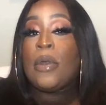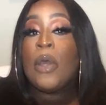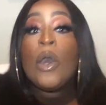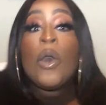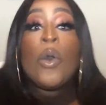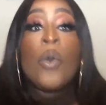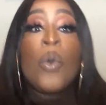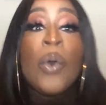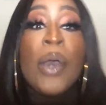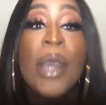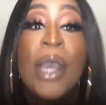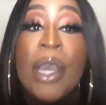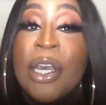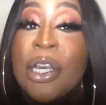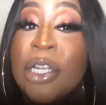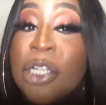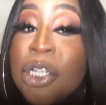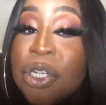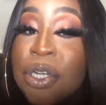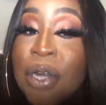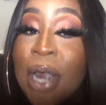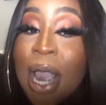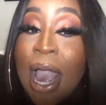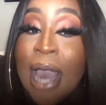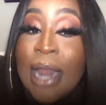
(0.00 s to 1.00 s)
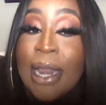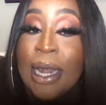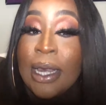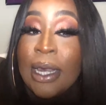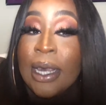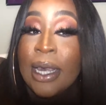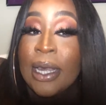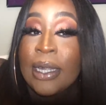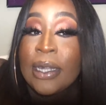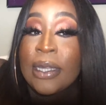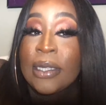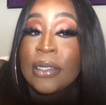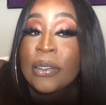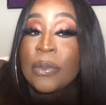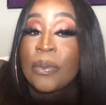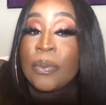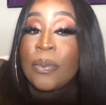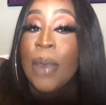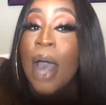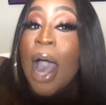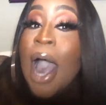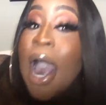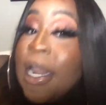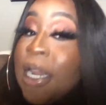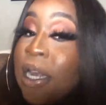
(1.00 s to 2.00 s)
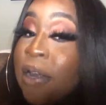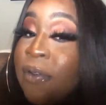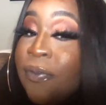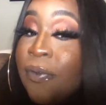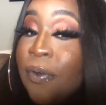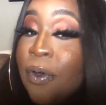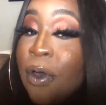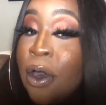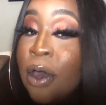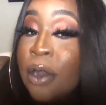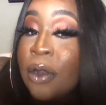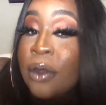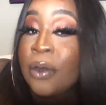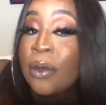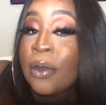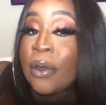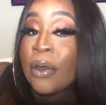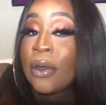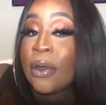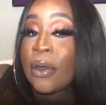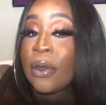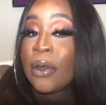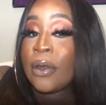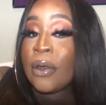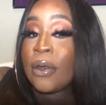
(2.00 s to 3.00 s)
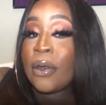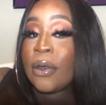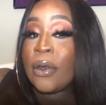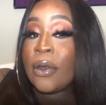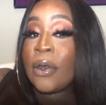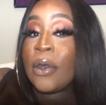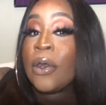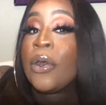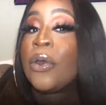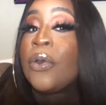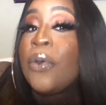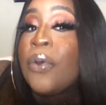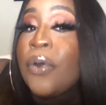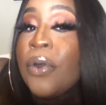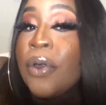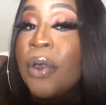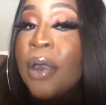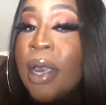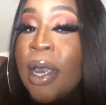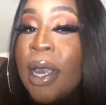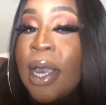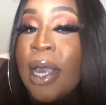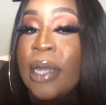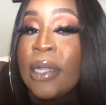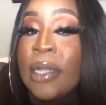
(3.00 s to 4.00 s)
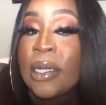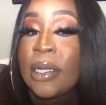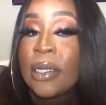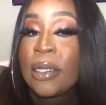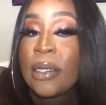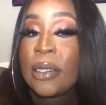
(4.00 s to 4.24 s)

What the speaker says: When you're trying to get this money for the rent.